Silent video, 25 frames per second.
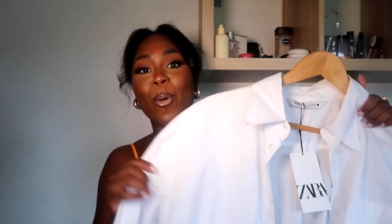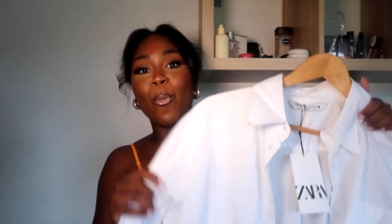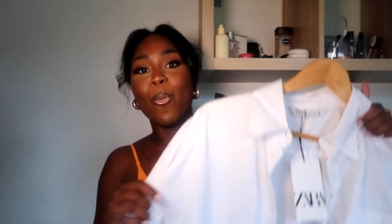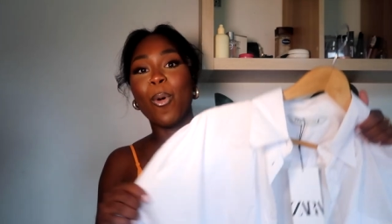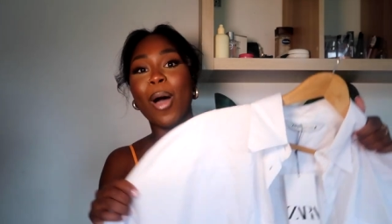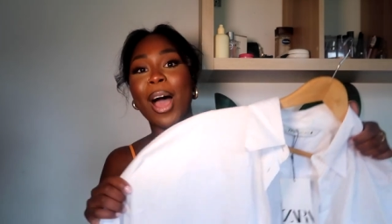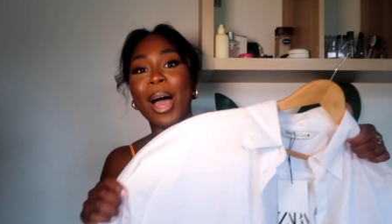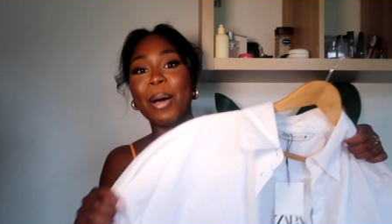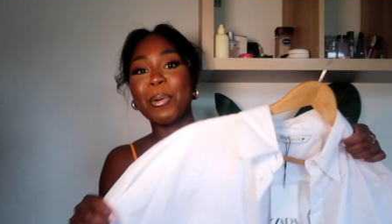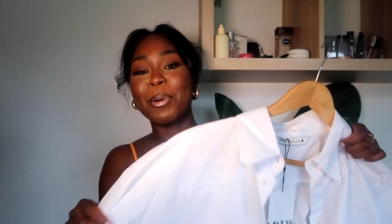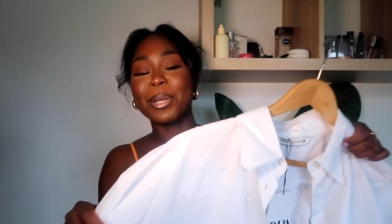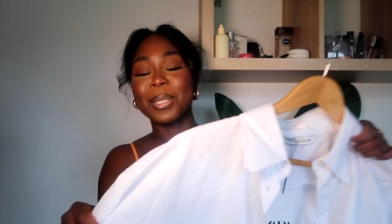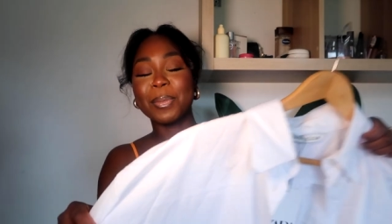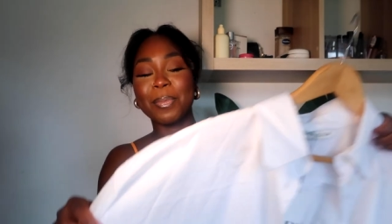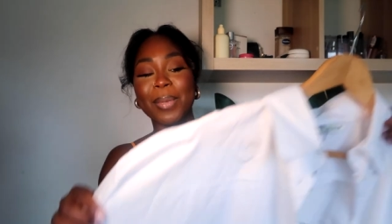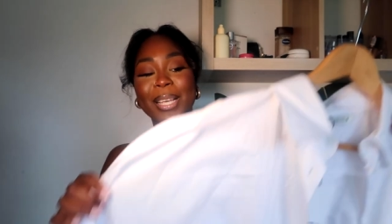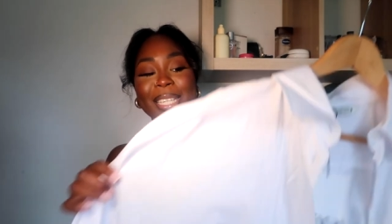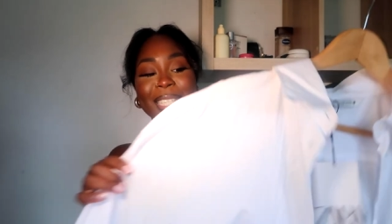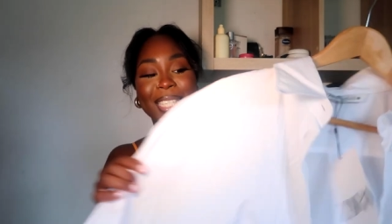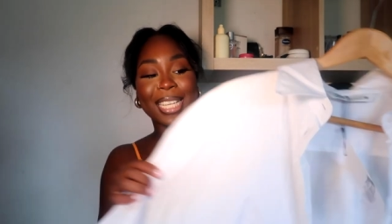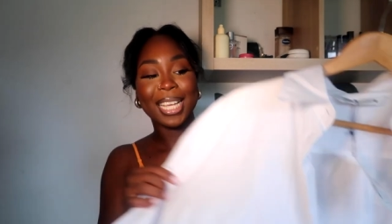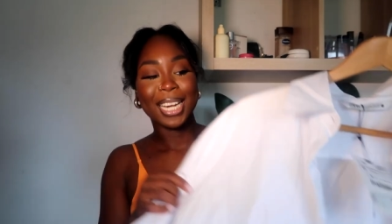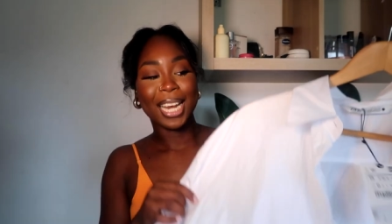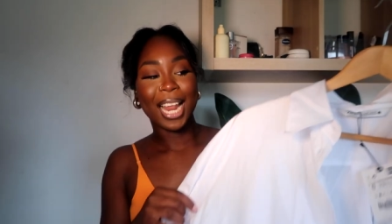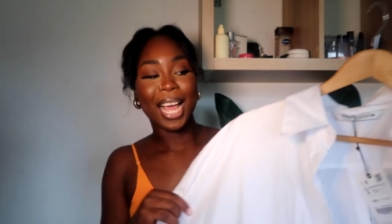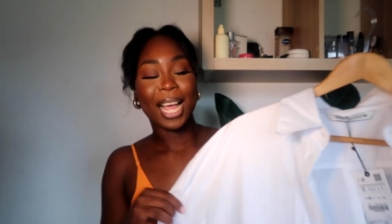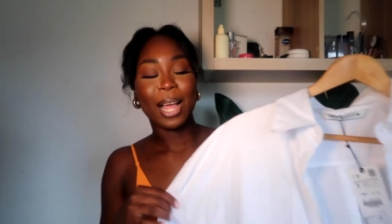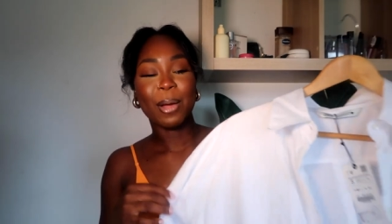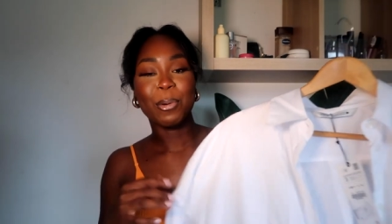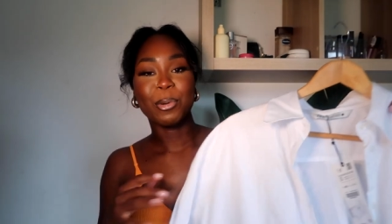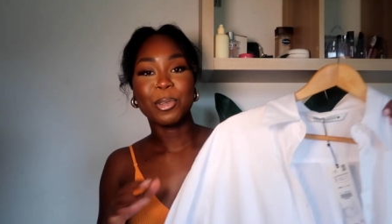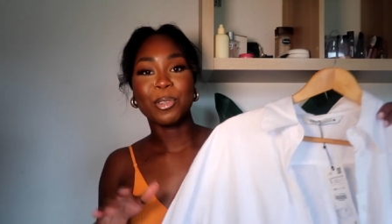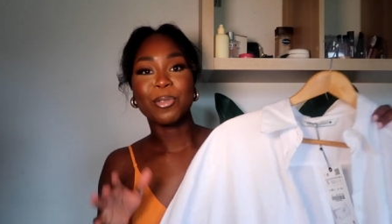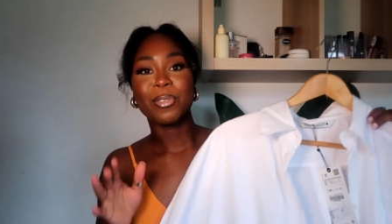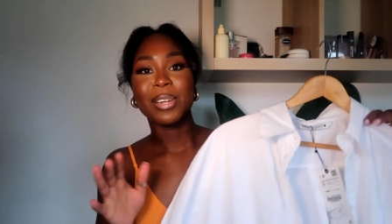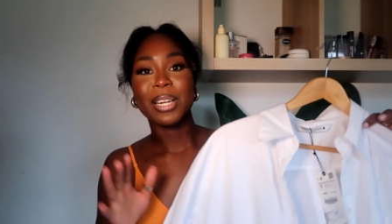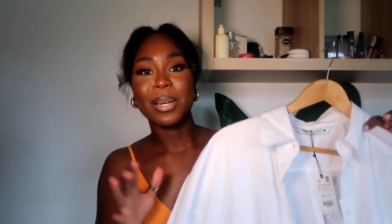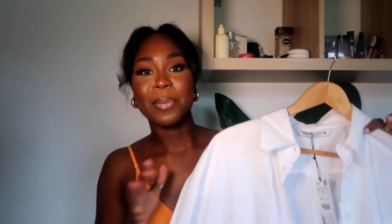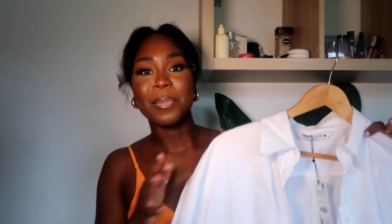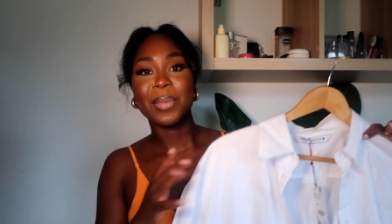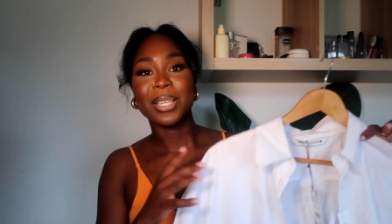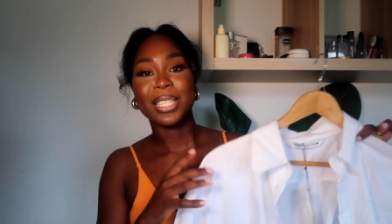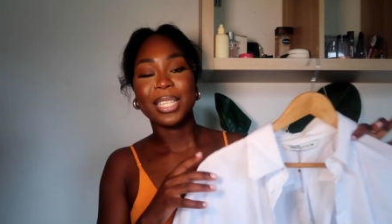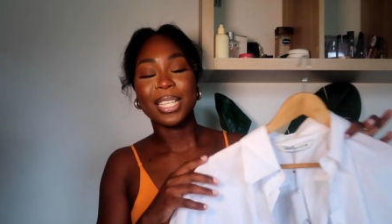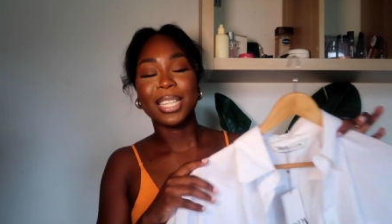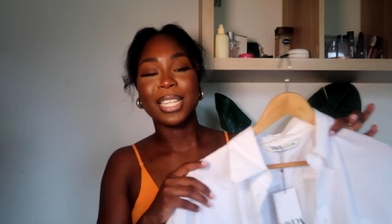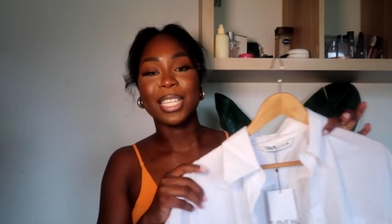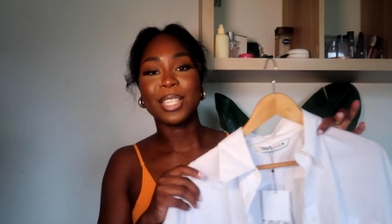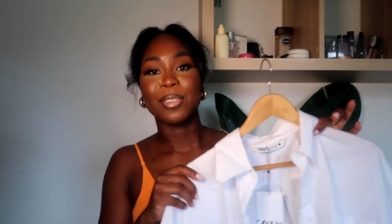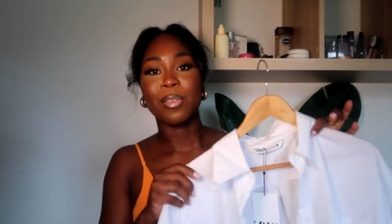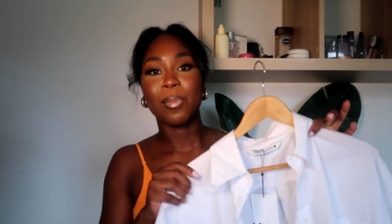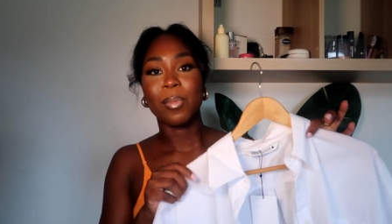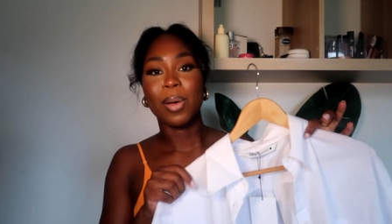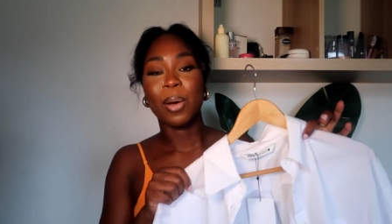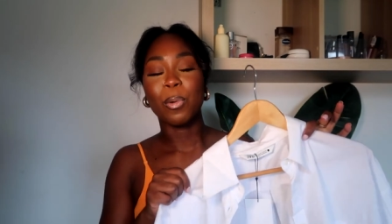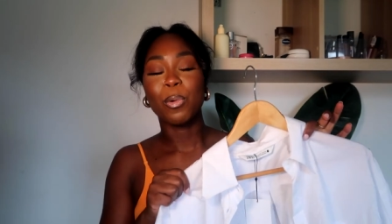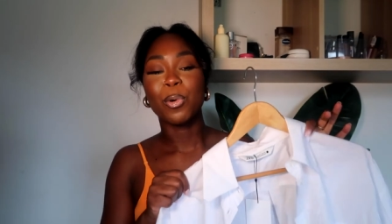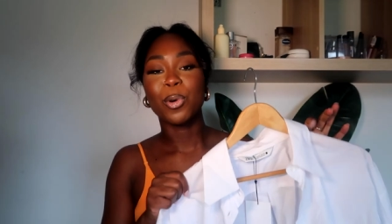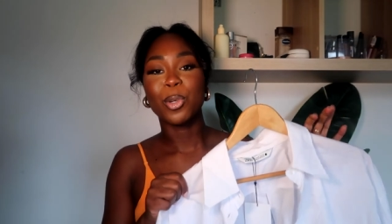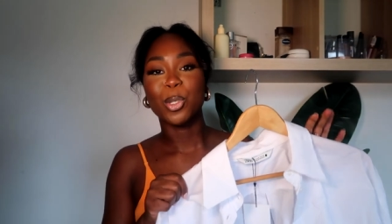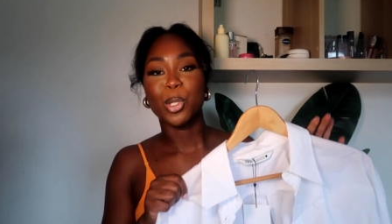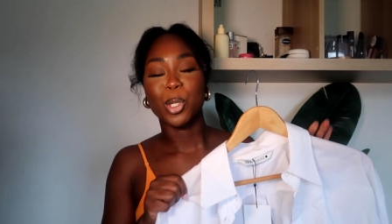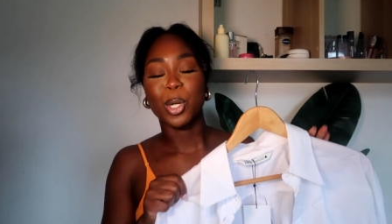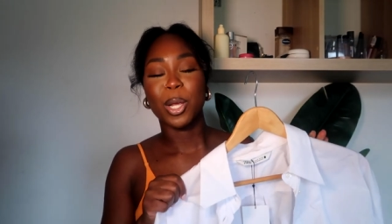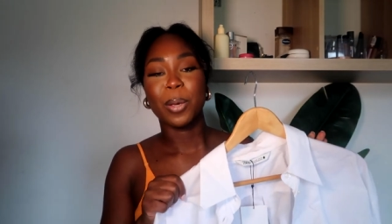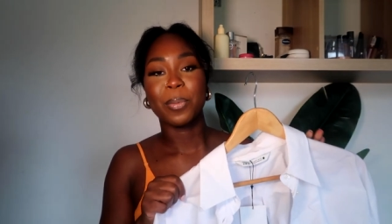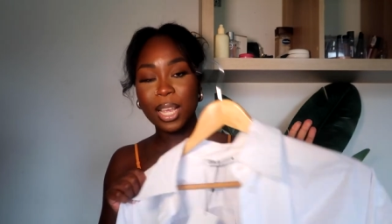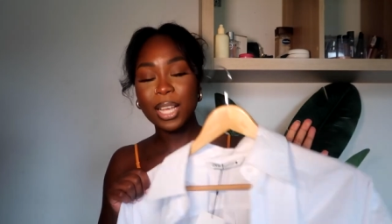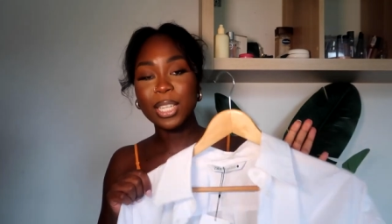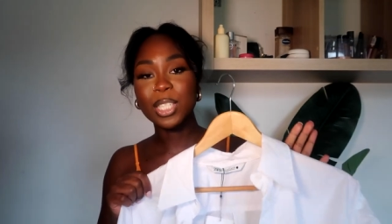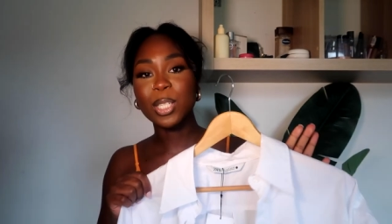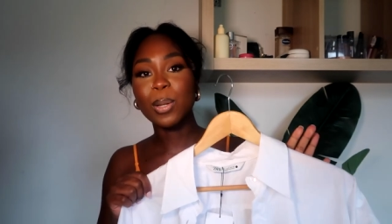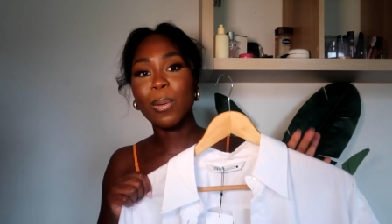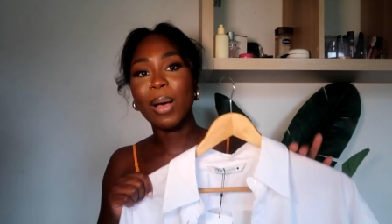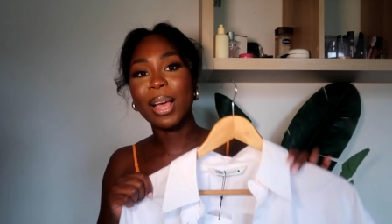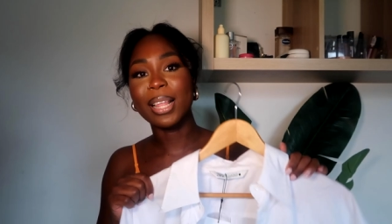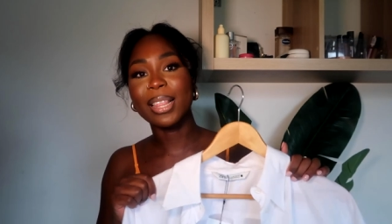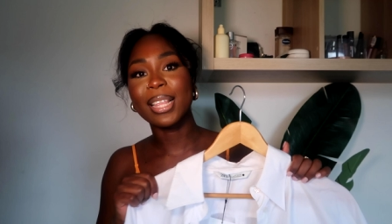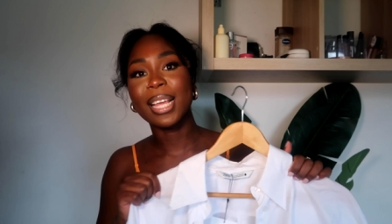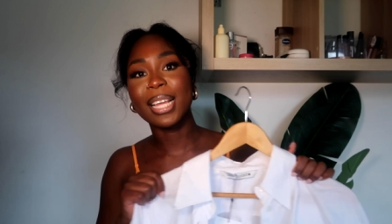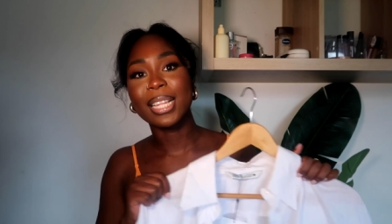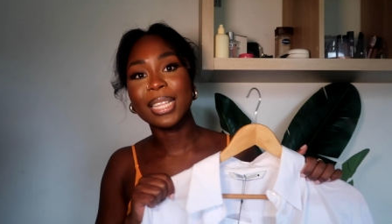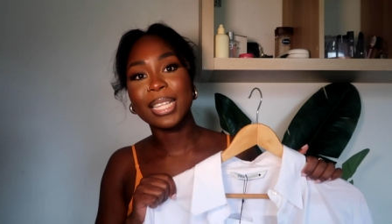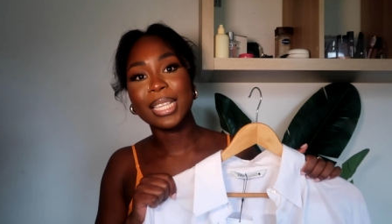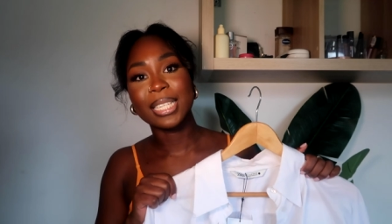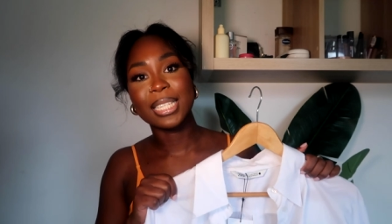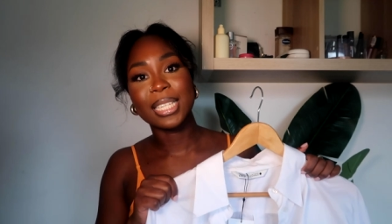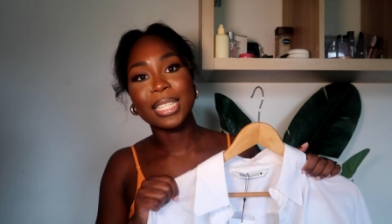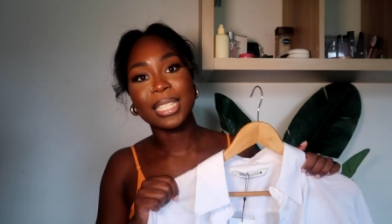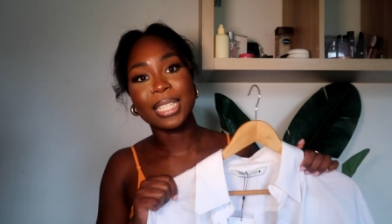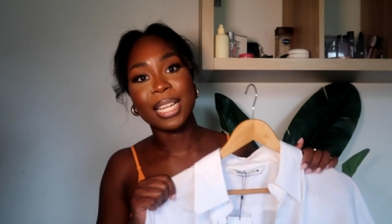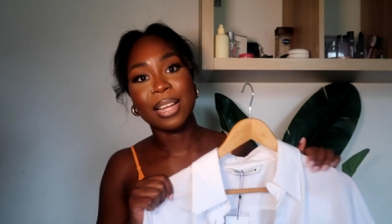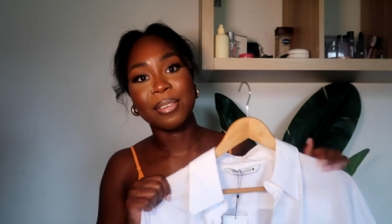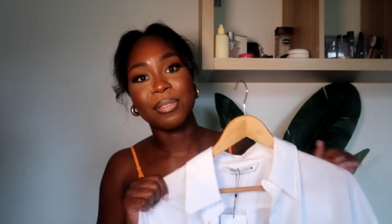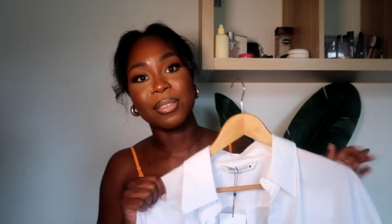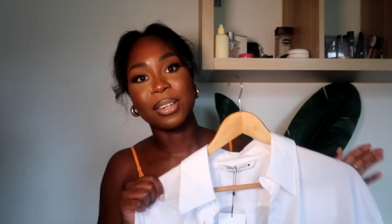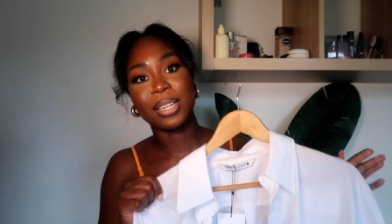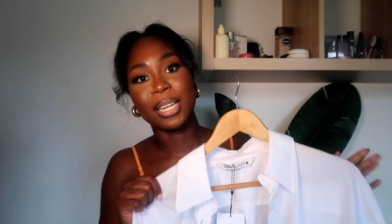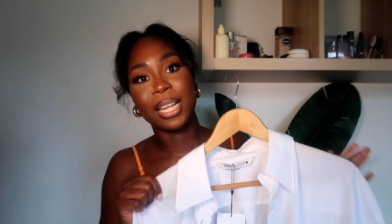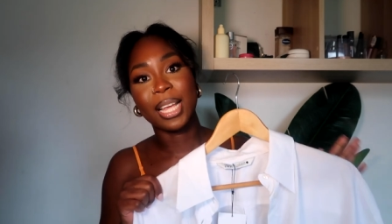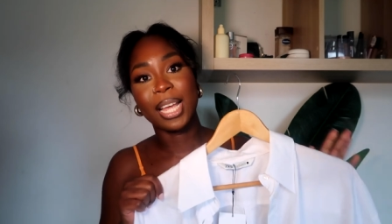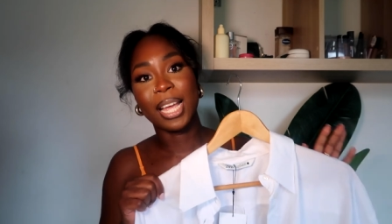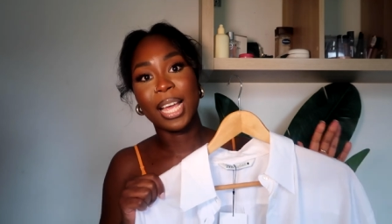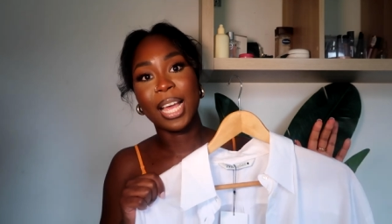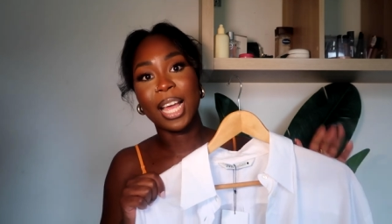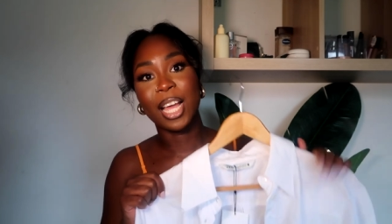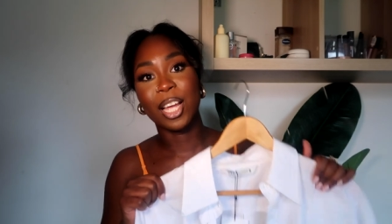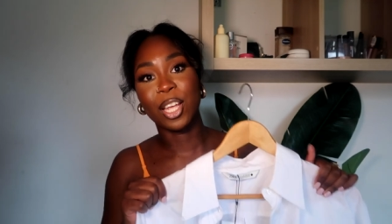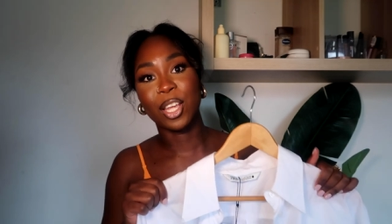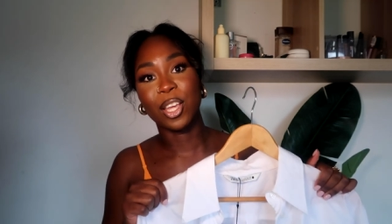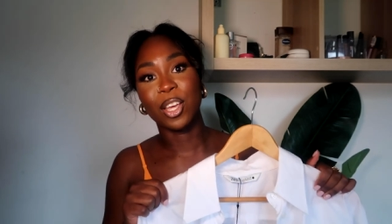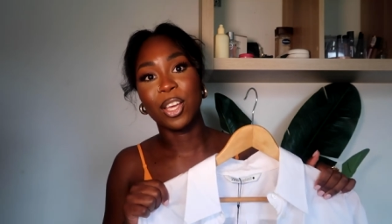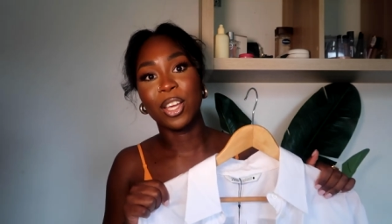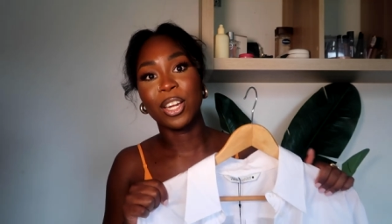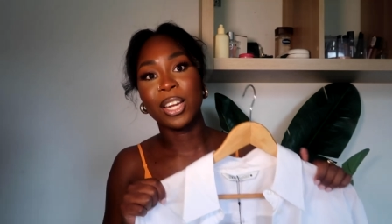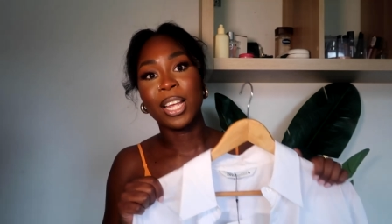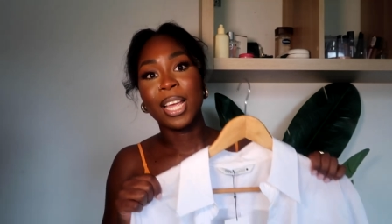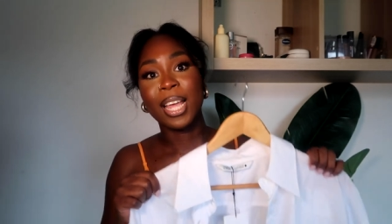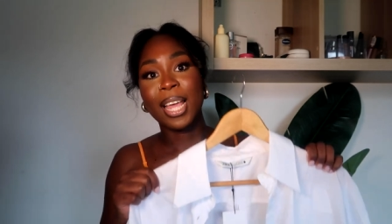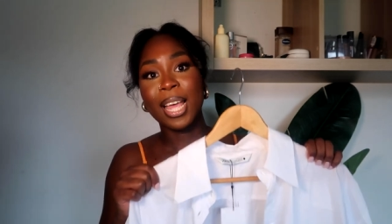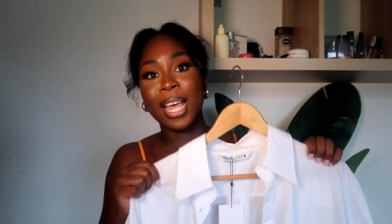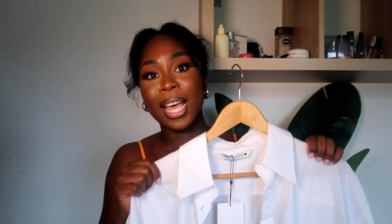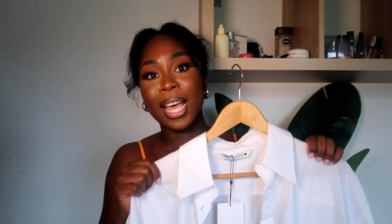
what i was missing like i was really missing this for my wardrobe so I think this is definitely a good